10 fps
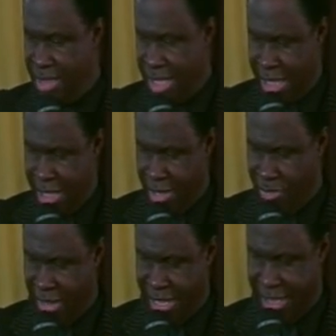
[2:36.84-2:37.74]
in your
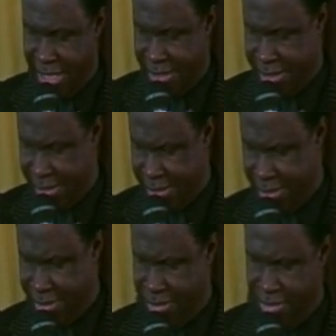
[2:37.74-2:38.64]
finances,